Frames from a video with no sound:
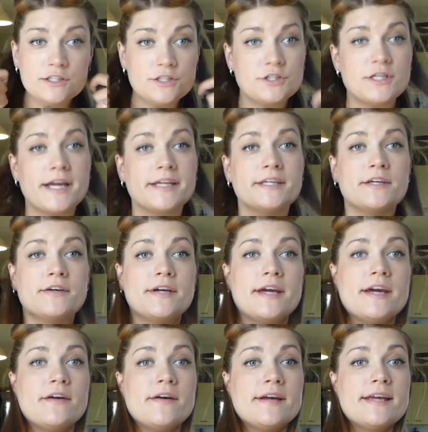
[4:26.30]
Check your
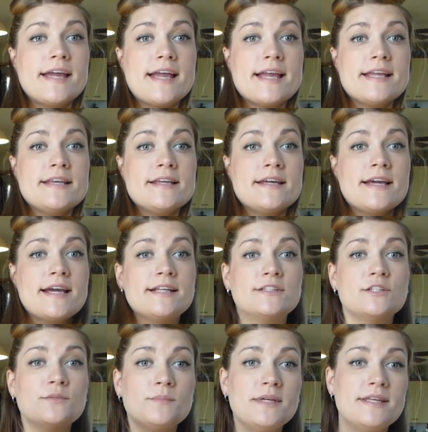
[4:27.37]
hair again, and
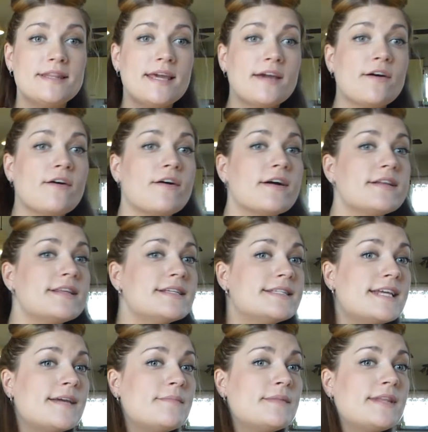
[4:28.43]
to me they are the
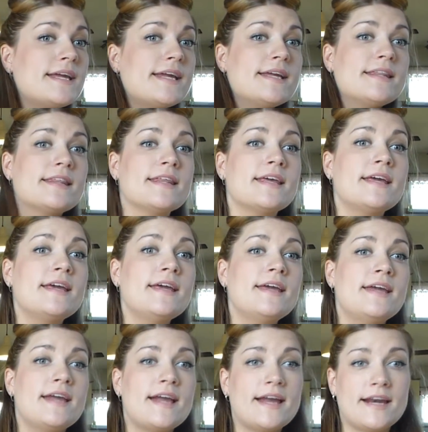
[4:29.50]
same length,
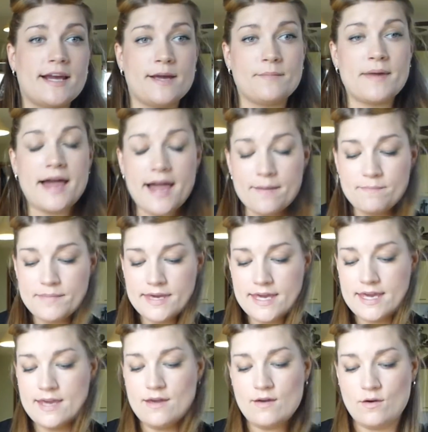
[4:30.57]
and I'm
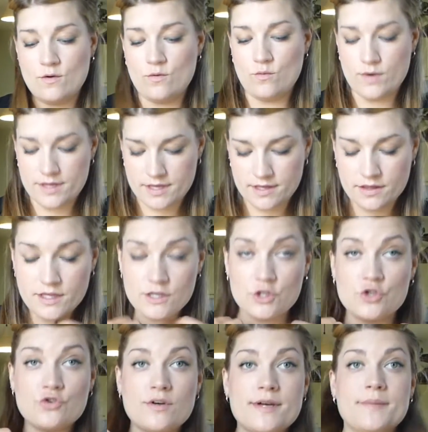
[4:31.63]
happy with the
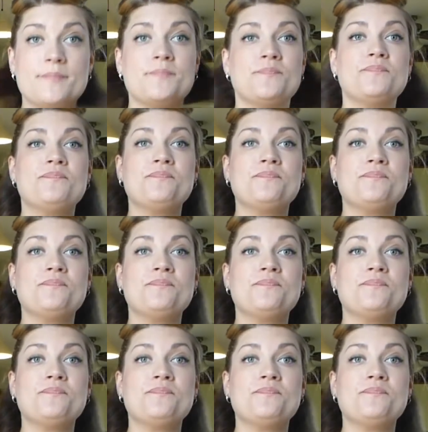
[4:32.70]
trim.